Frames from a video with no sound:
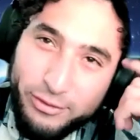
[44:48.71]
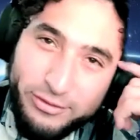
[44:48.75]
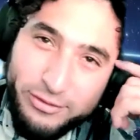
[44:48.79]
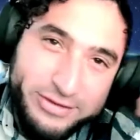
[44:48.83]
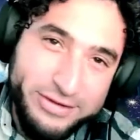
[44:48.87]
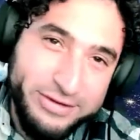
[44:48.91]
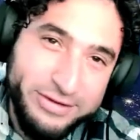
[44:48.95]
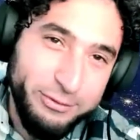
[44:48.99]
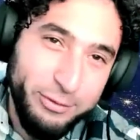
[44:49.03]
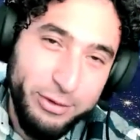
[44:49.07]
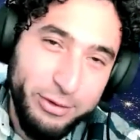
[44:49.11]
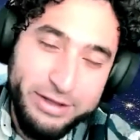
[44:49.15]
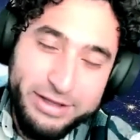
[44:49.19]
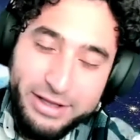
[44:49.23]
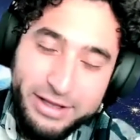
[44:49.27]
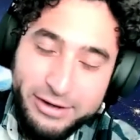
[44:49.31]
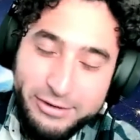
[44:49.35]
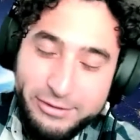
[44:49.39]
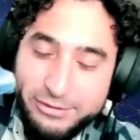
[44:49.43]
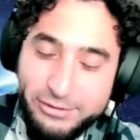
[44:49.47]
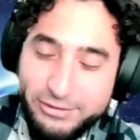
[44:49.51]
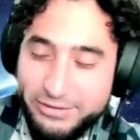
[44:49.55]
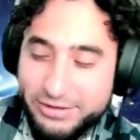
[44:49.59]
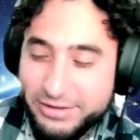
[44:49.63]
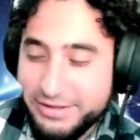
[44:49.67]
It's Red
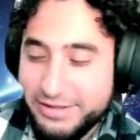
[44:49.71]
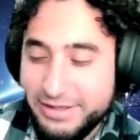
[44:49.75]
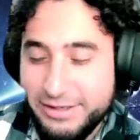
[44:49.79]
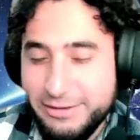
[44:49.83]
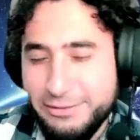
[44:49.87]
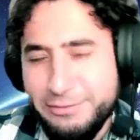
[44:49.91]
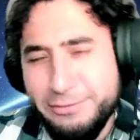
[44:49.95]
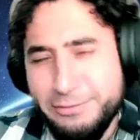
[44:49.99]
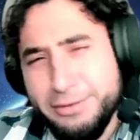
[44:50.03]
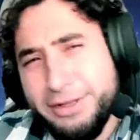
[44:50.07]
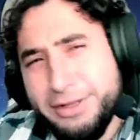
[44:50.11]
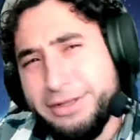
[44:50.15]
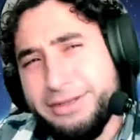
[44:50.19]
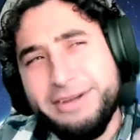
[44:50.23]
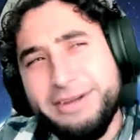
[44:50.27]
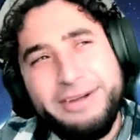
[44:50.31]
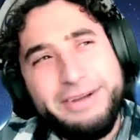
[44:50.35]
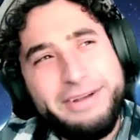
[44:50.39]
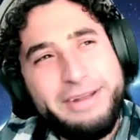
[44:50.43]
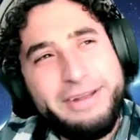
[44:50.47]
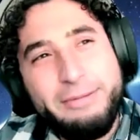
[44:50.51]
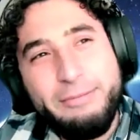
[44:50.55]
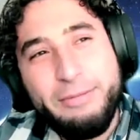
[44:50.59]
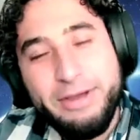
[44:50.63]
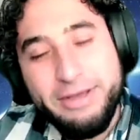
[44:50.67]
Knuckles. It's like, what are you
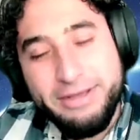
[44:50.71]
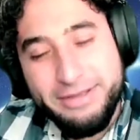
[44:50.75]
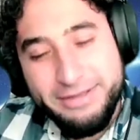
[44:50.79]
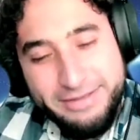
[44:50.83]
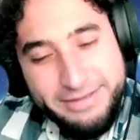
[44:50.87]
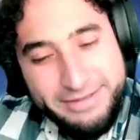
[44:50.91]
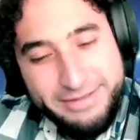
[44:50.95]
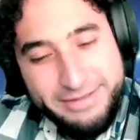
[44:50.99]
talking about?